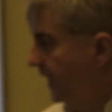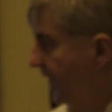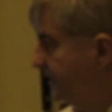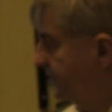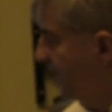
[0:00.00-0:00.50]

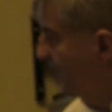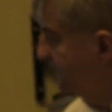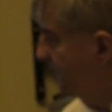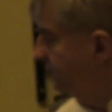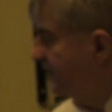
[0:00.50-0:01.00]
and the
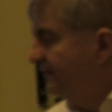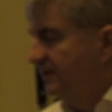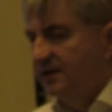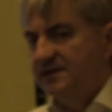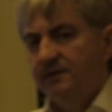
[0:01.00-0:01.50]
lifetime
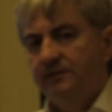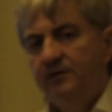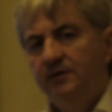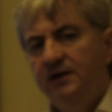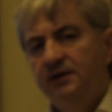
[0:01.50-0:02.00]
prevalence of the